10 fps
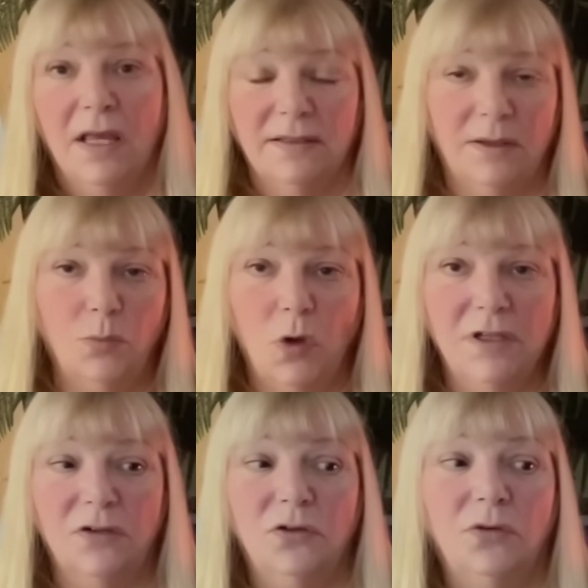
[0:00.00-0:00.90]

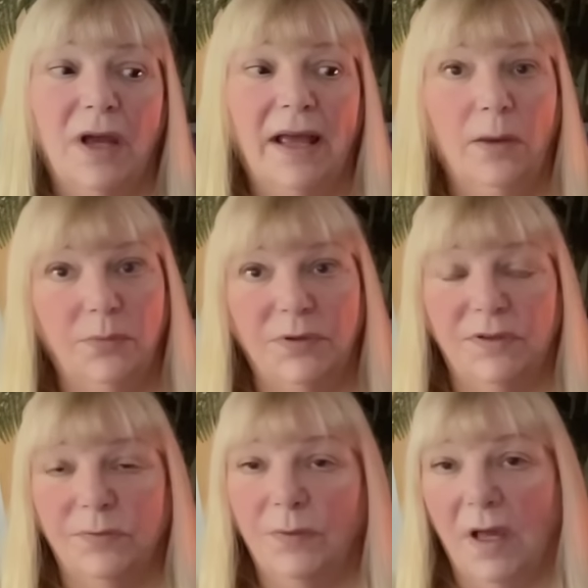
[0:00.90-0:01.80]
someone who
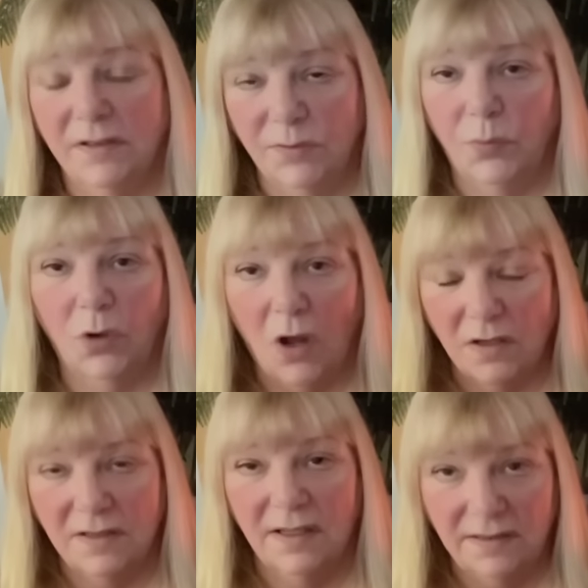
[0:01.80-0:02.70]
helps us
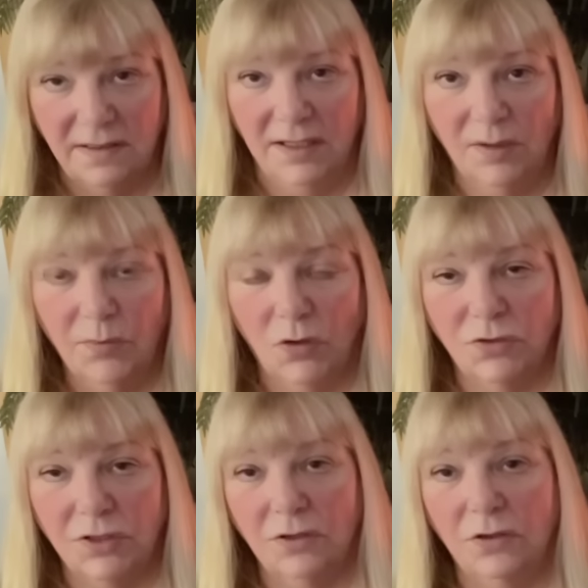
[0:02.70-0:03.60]
process the
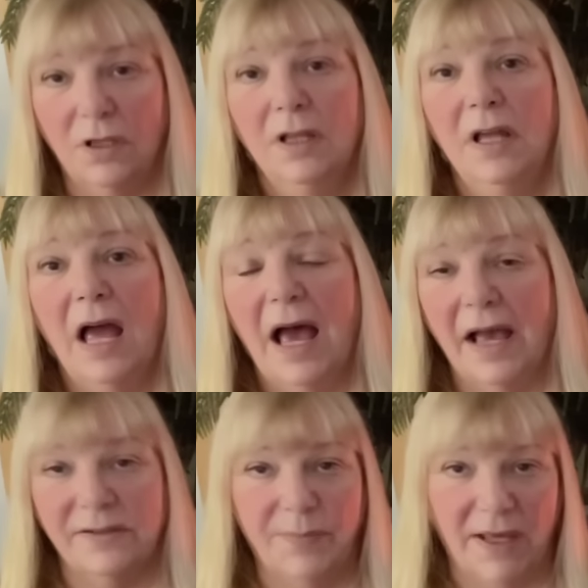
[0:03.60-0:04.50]
emotional
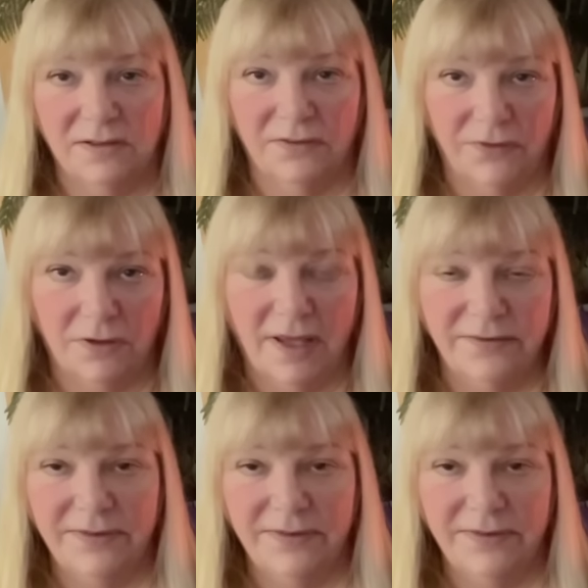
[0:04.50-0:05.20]
aspects of our life.